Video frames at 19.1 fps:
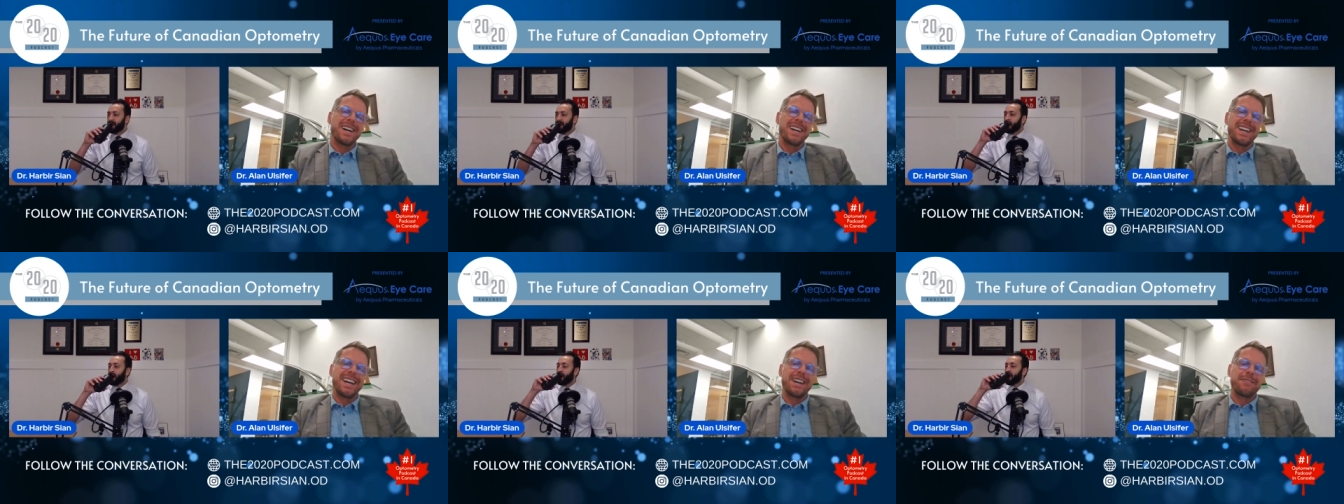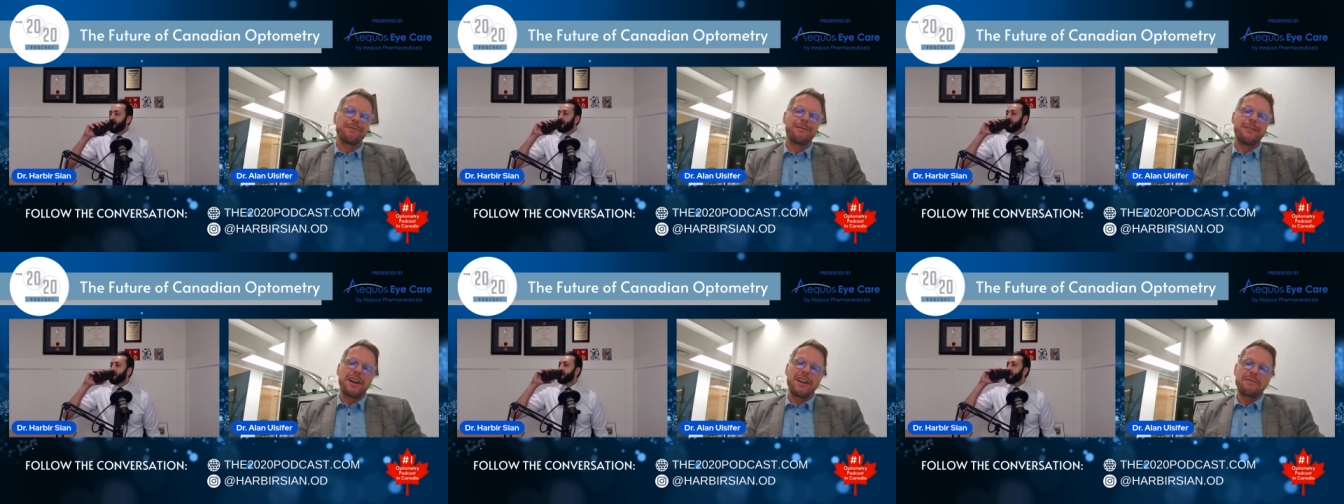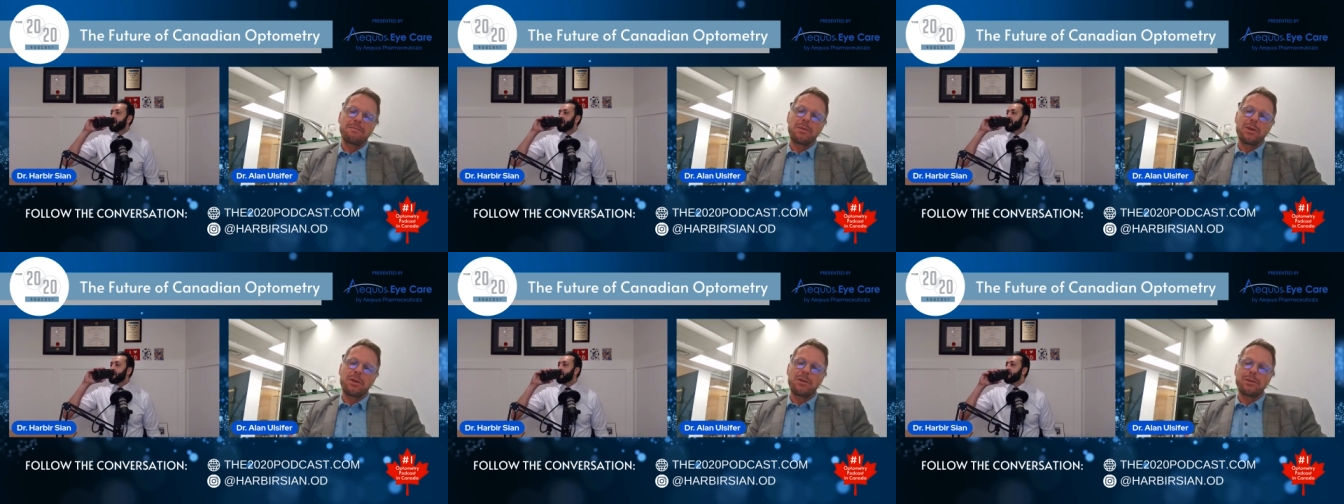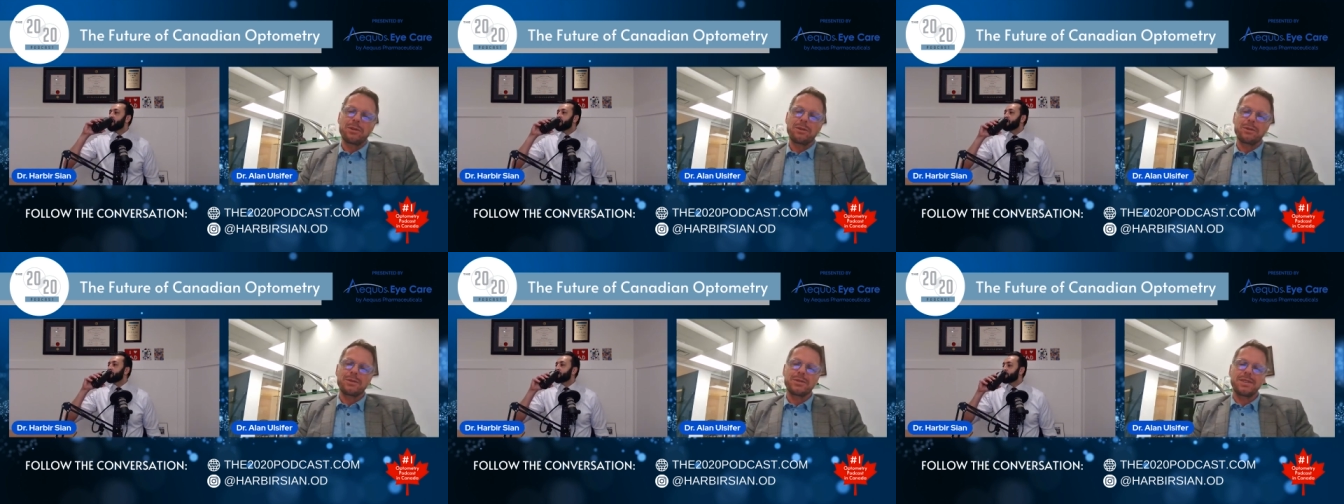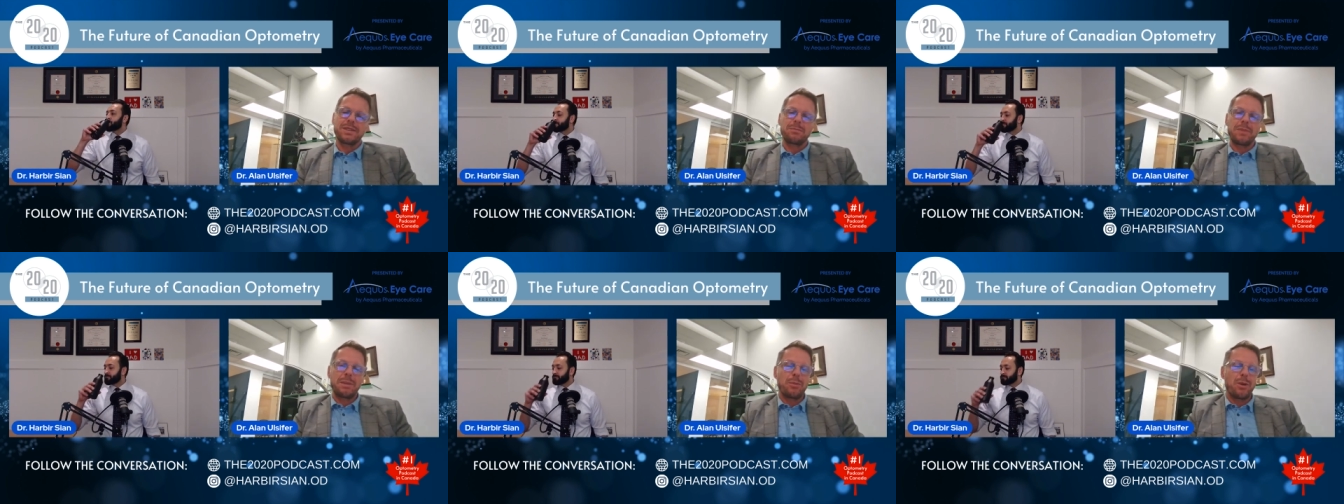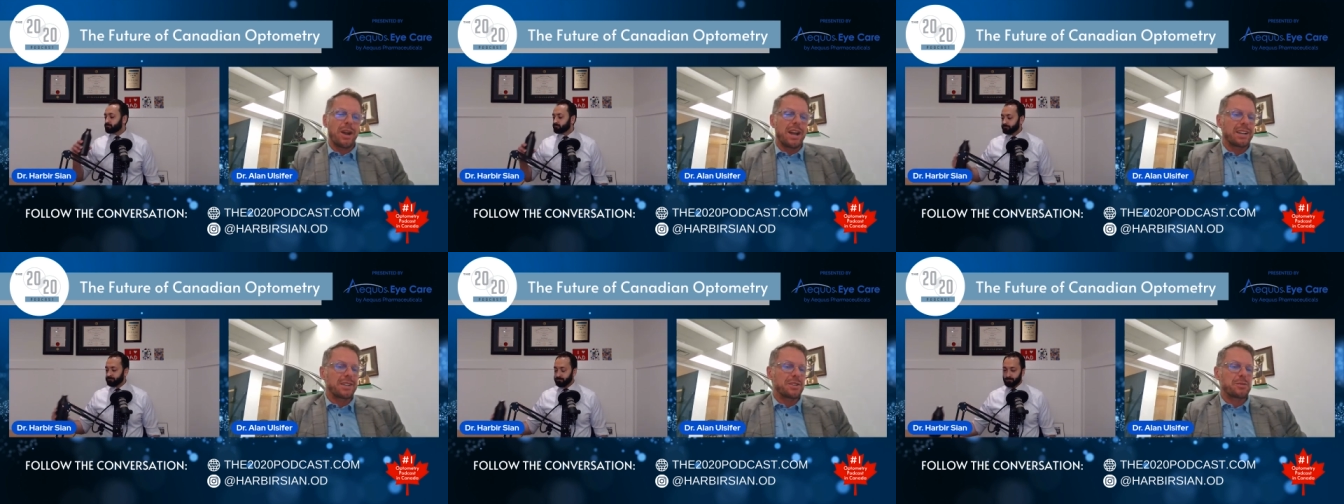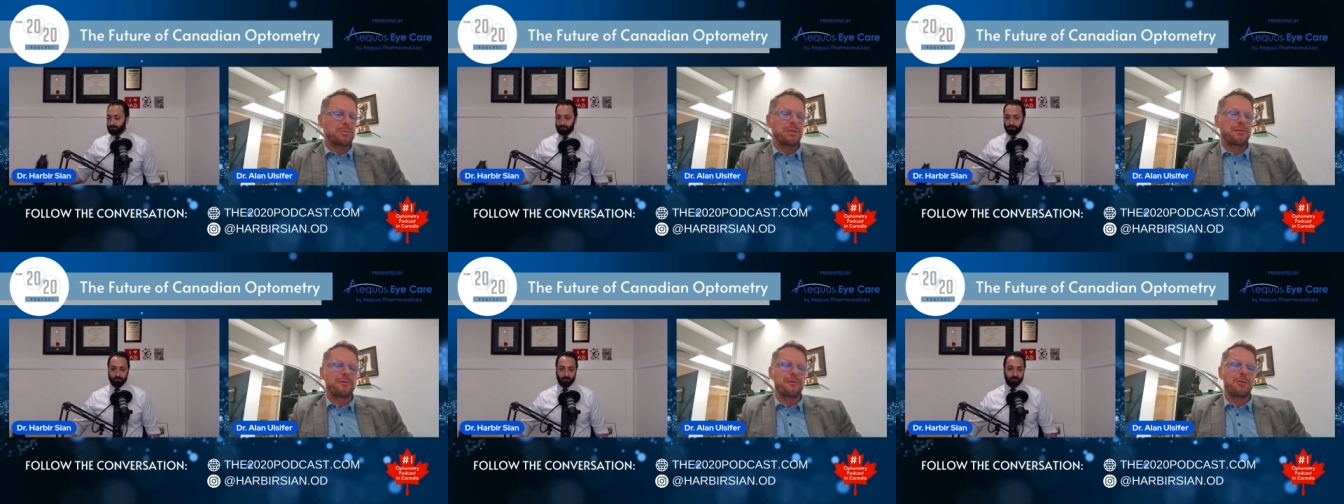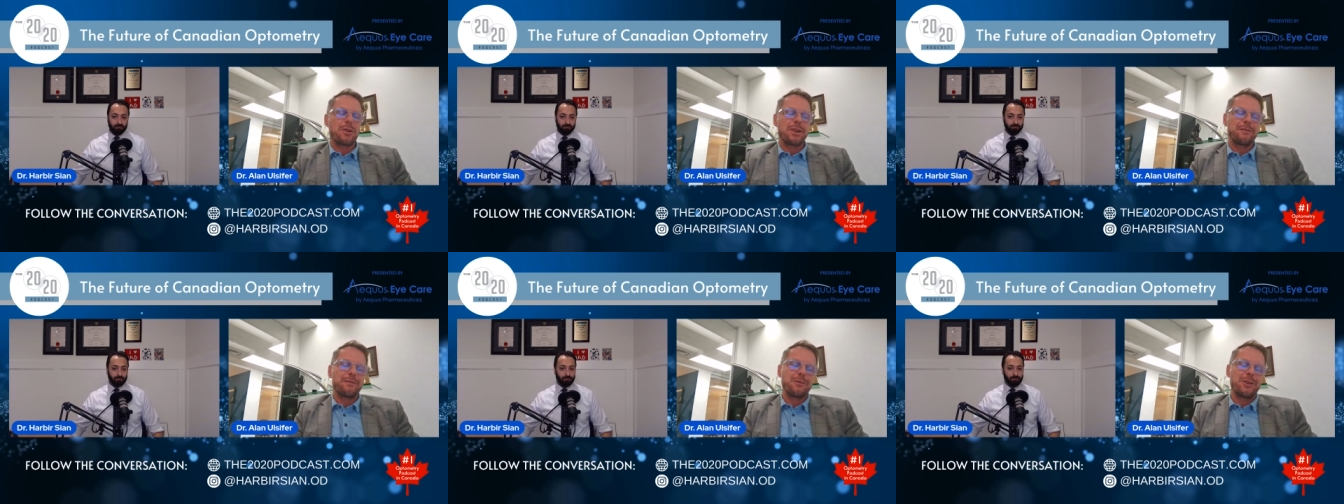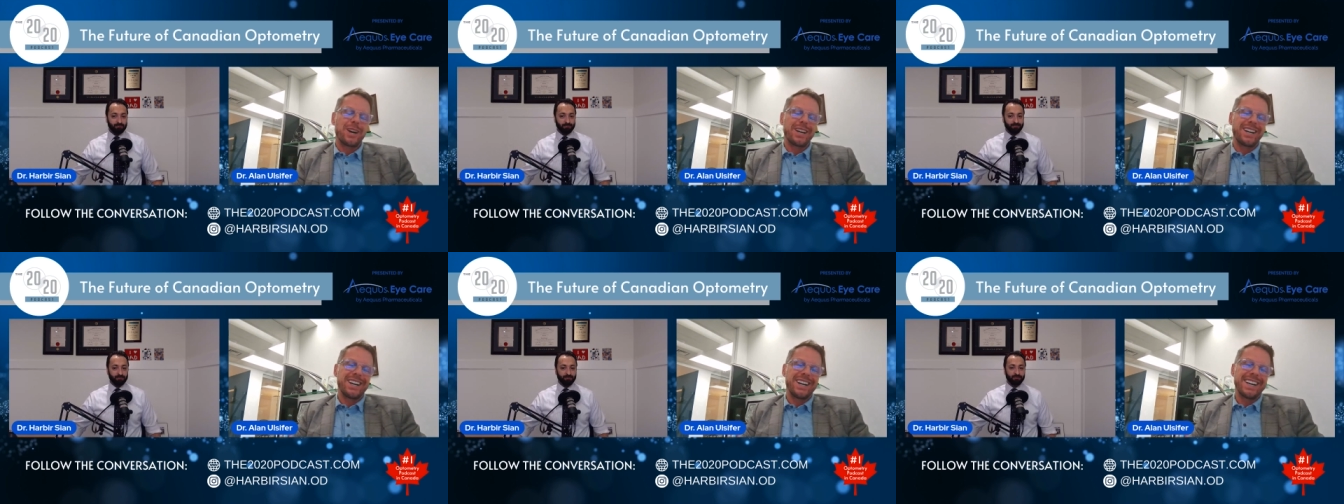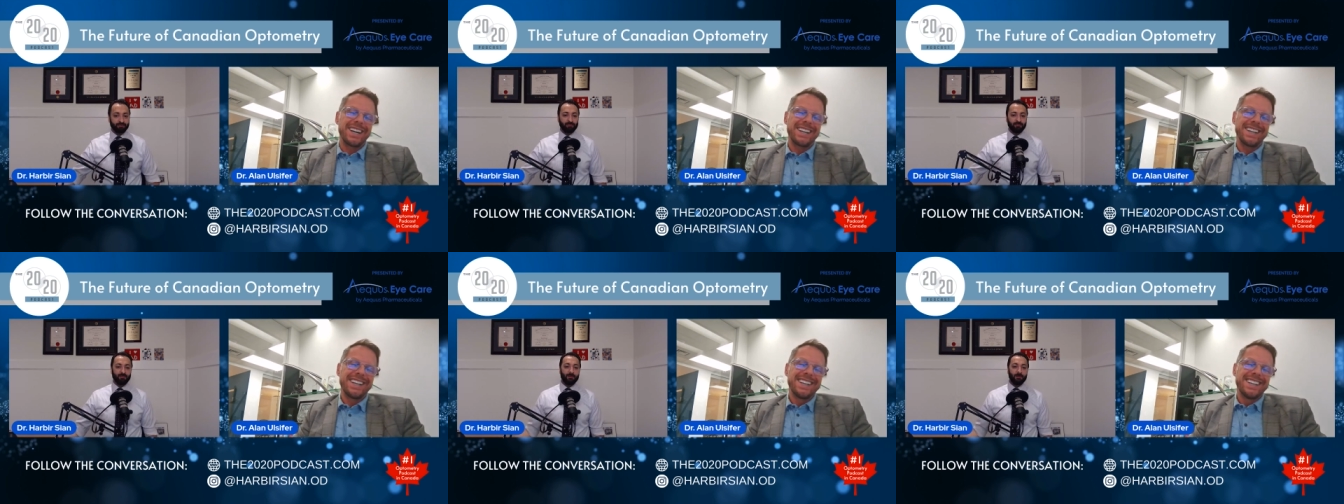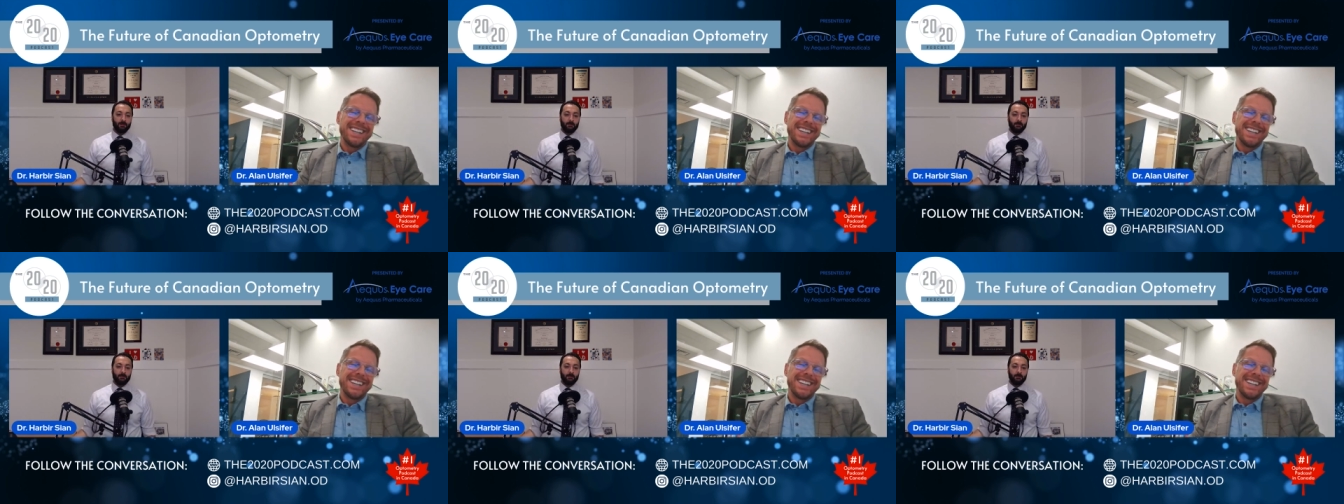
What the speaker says: I had 5 partners in my practice before FYI,